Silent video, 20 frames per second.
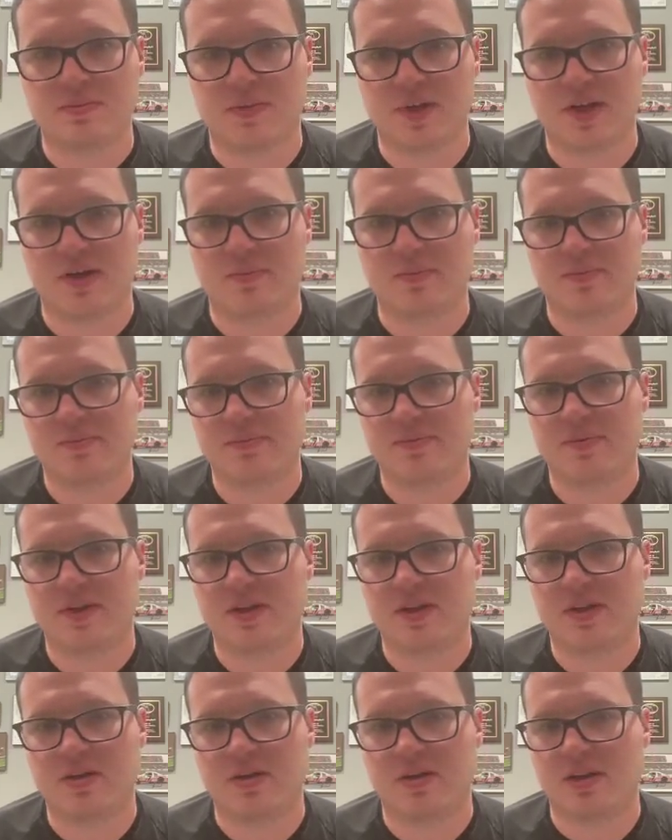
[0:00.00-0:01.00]
No,
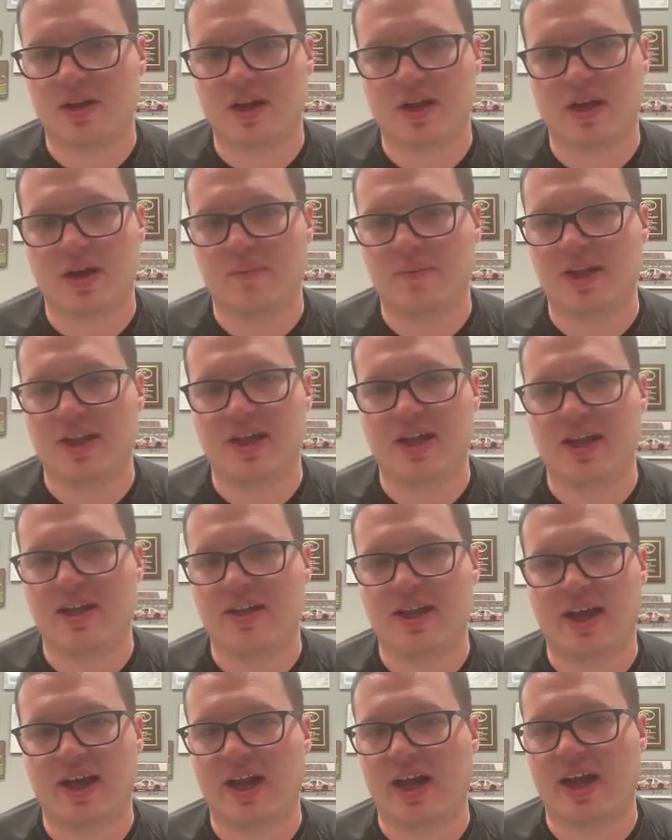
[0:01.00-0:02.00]
yeah, I mean
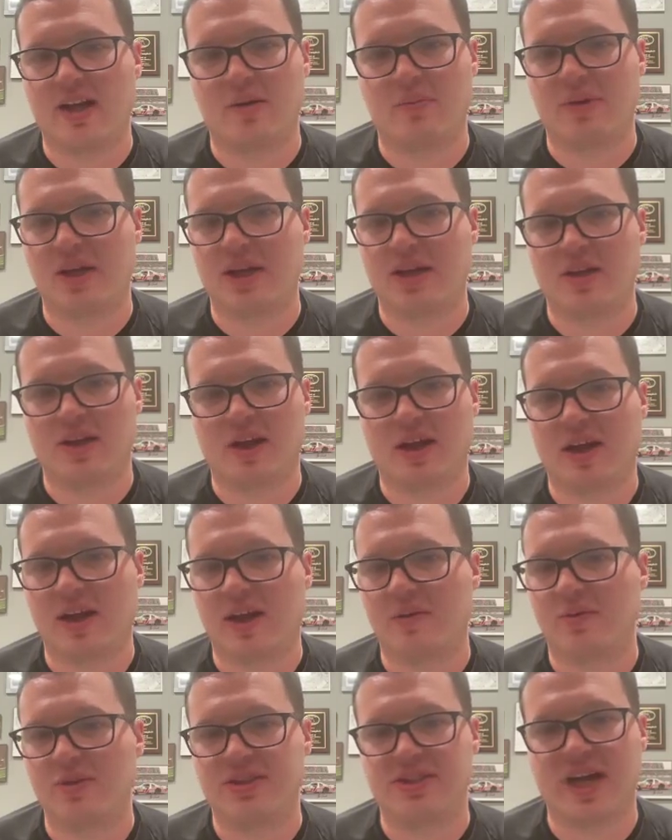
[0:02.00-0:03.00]
that that had to be
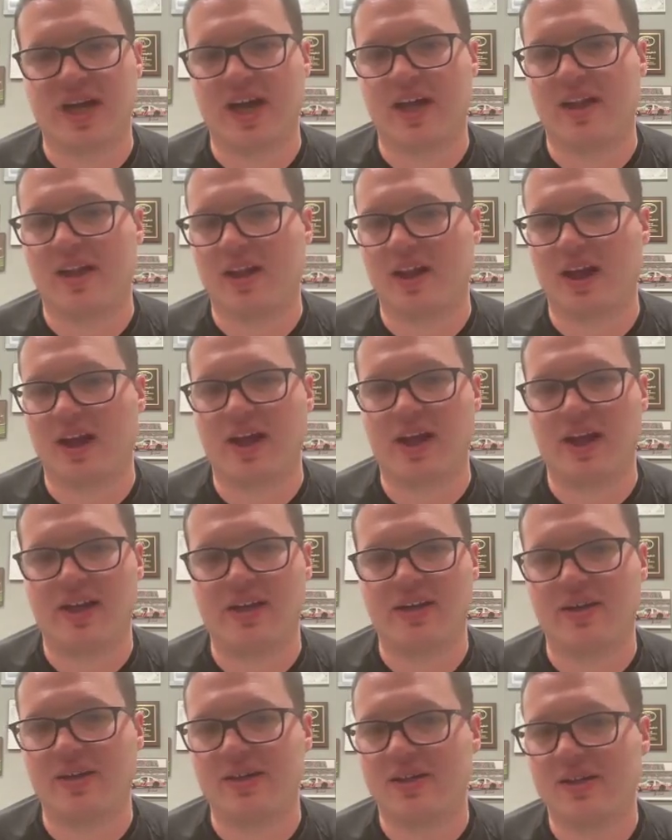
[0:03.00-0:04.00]
like was that
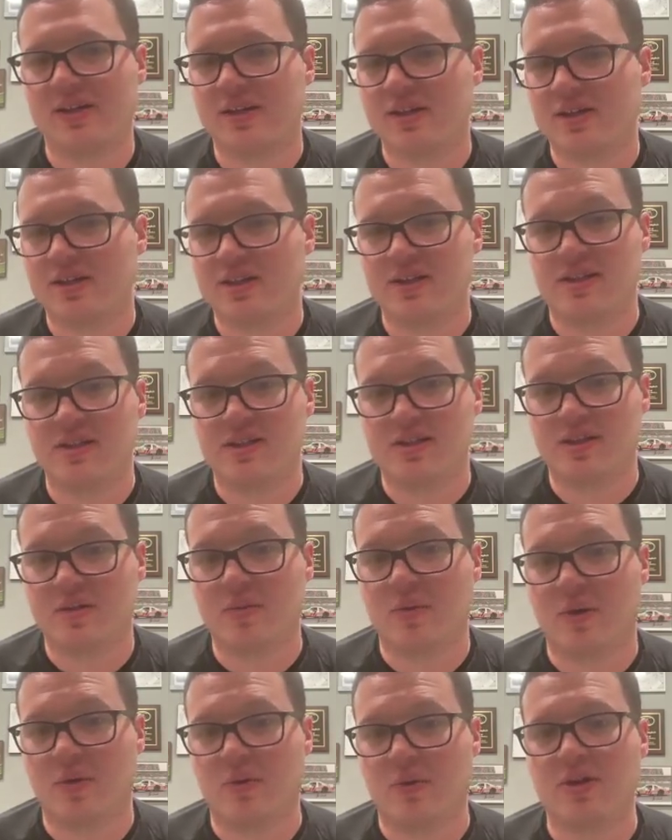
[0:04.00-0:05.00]
like
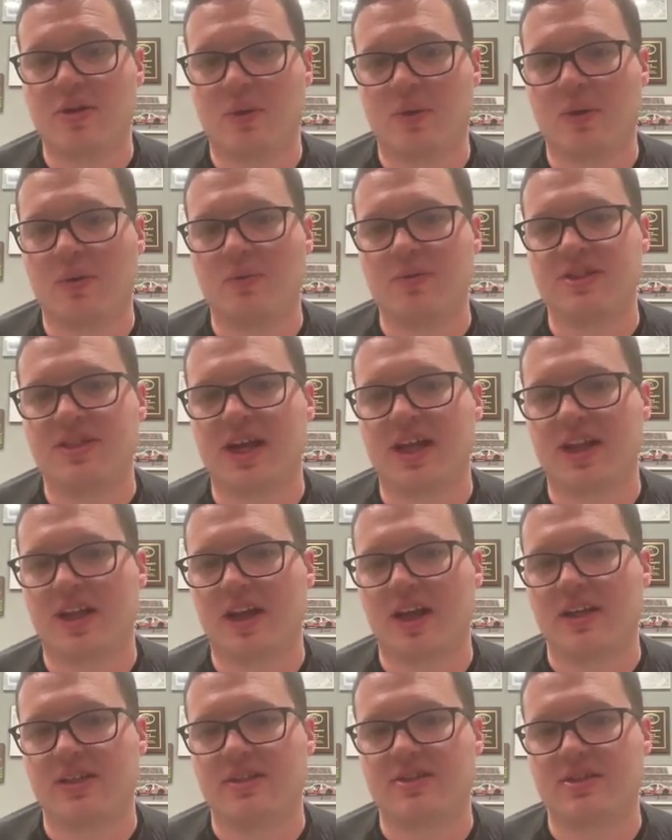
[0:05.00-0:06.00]
what was what was that
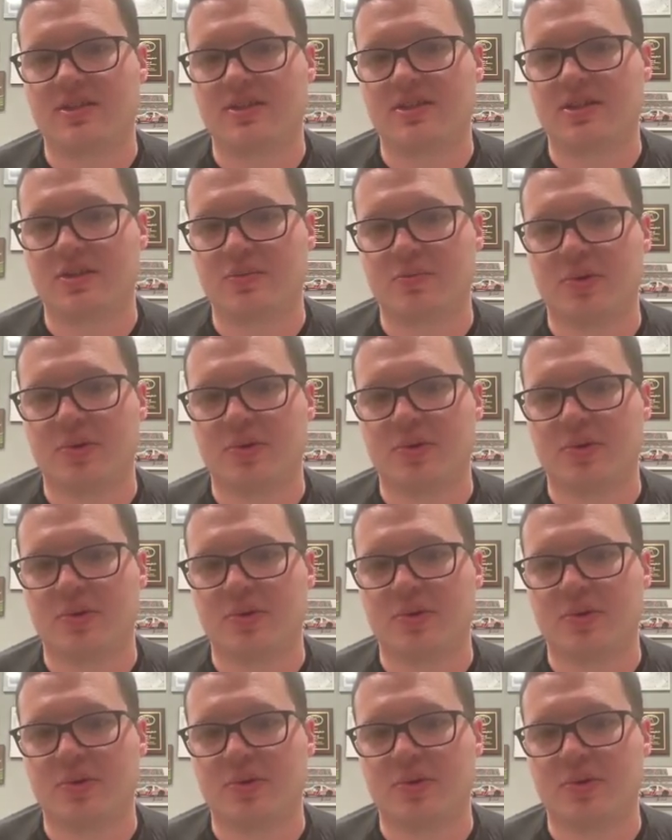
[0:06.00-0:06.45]
like to to